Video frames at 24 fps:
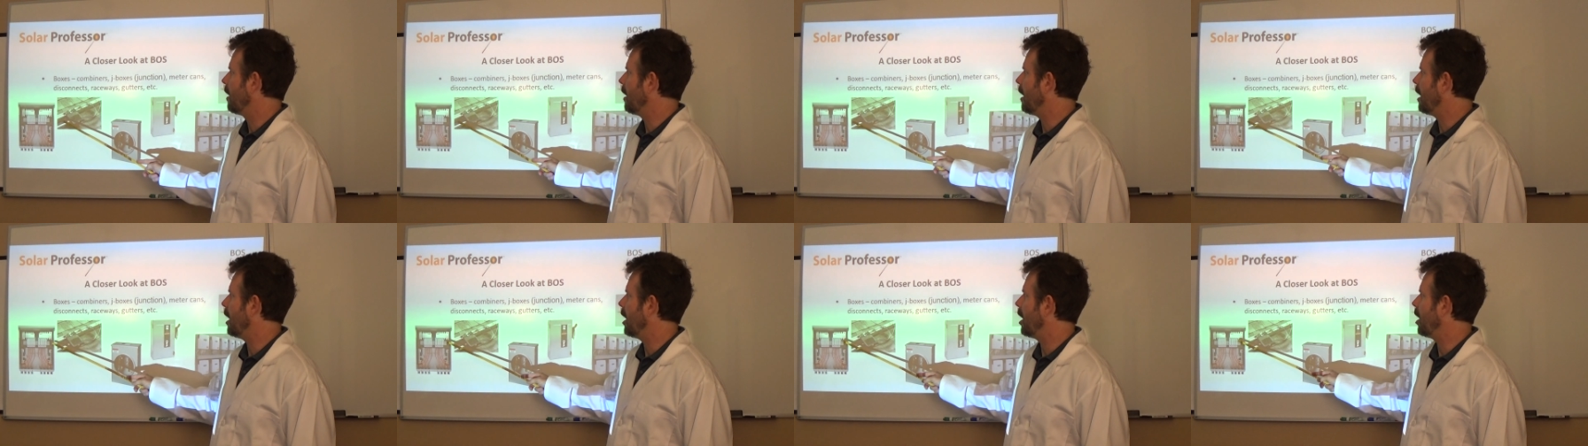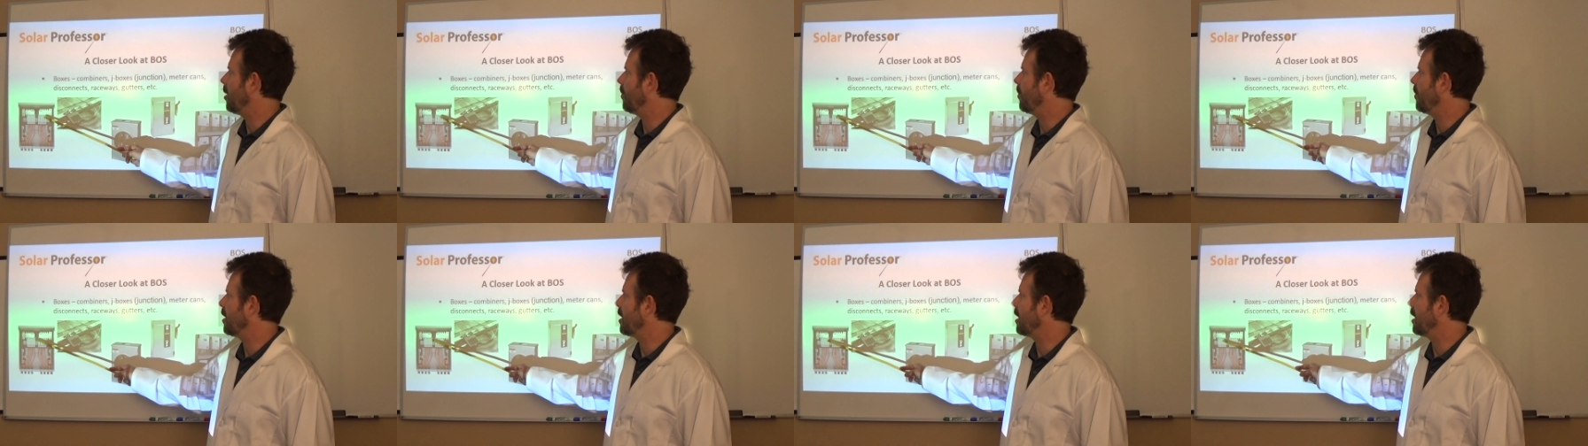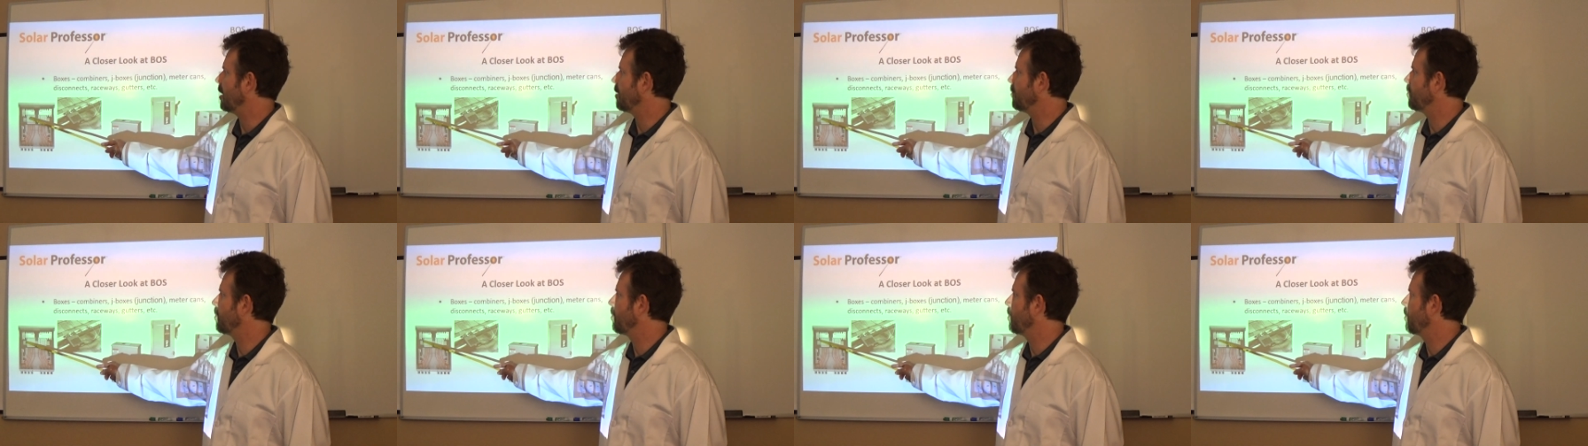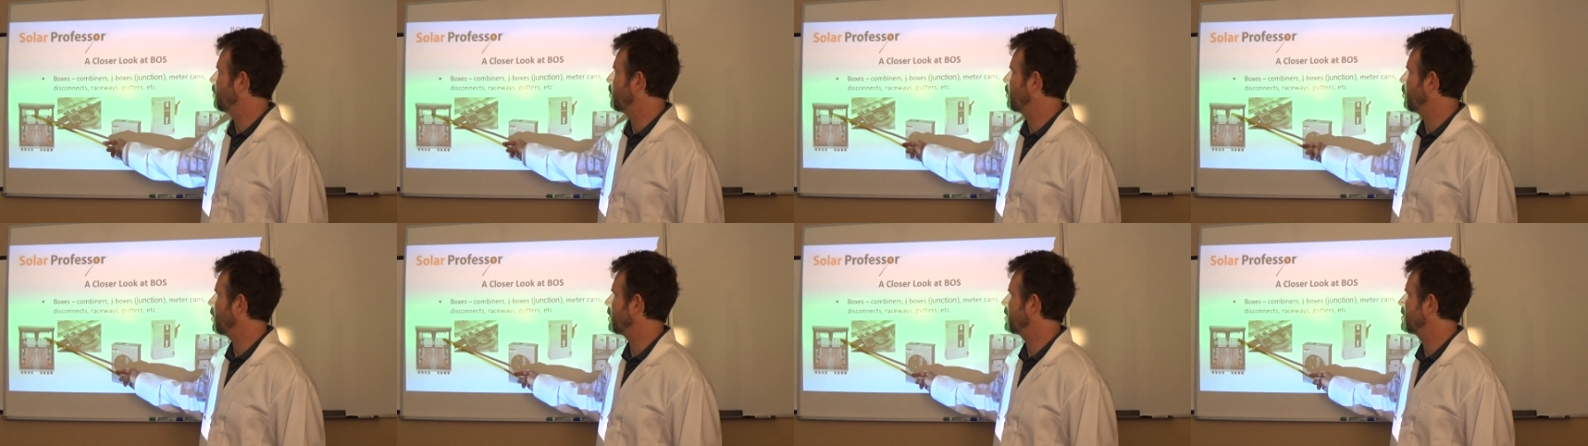um, it
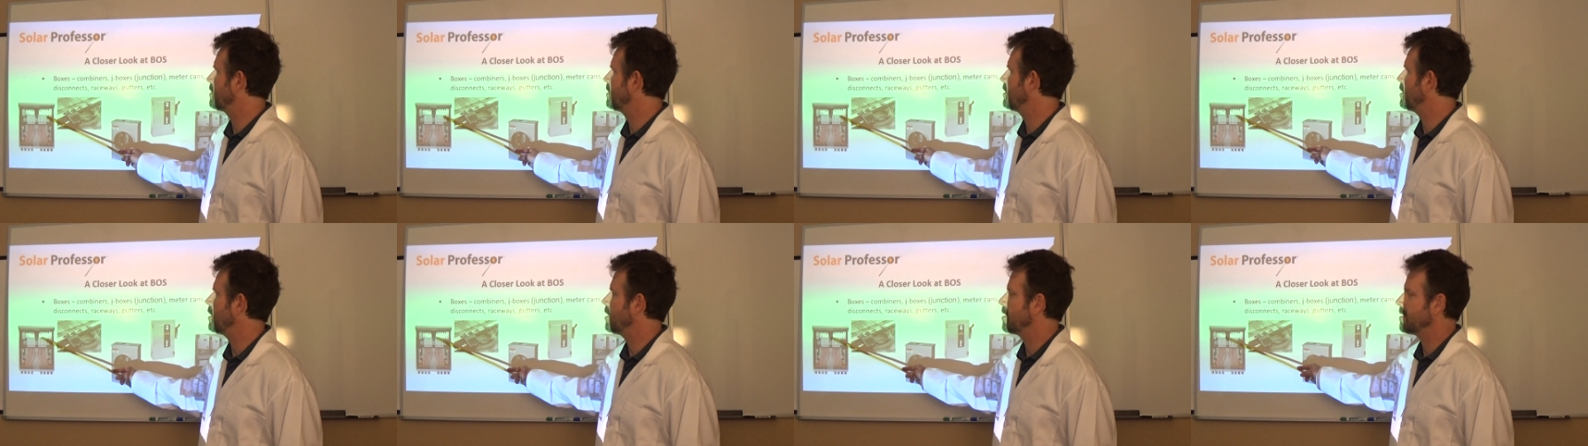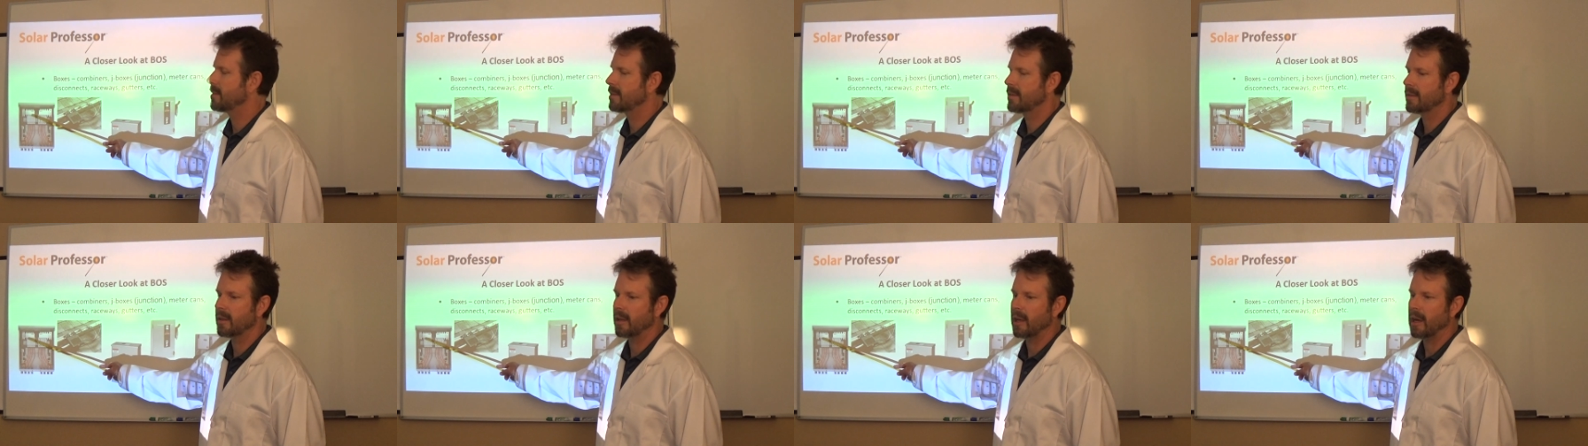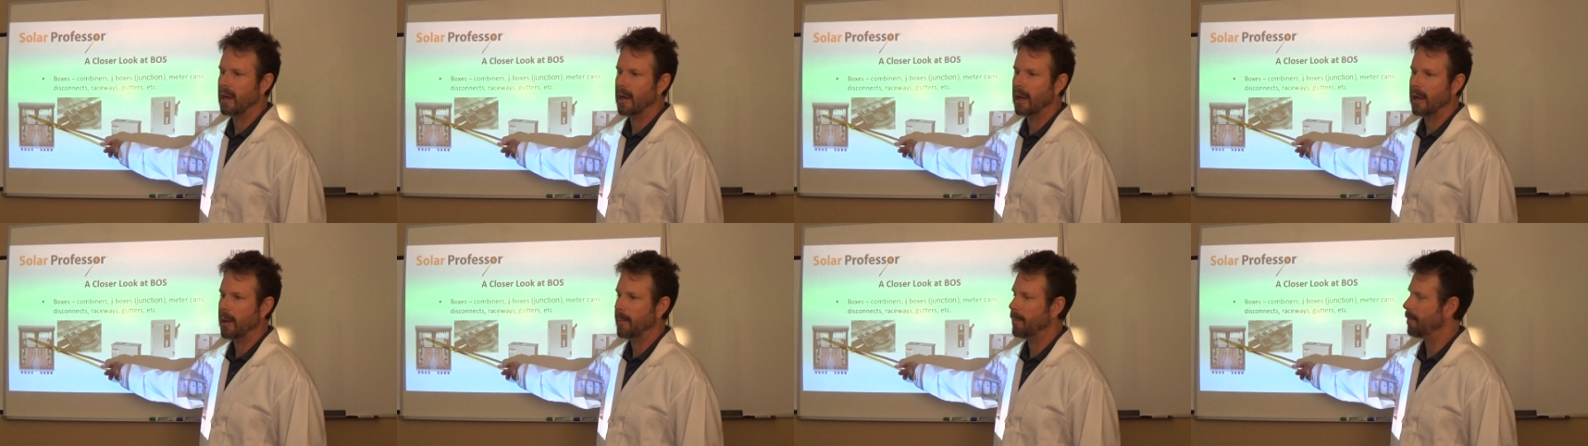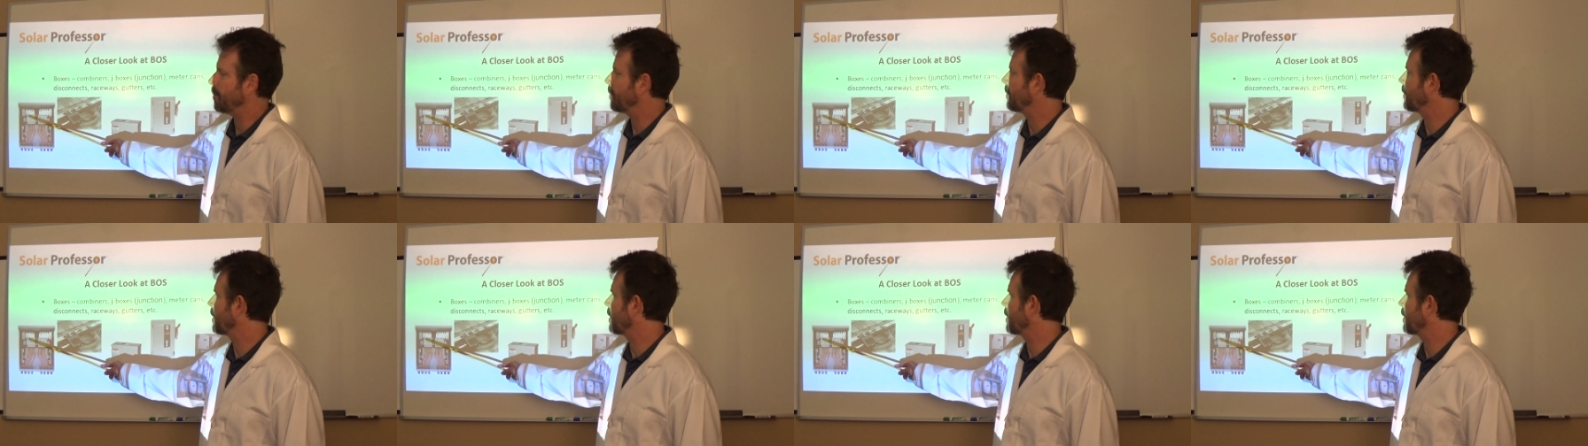puts these, um,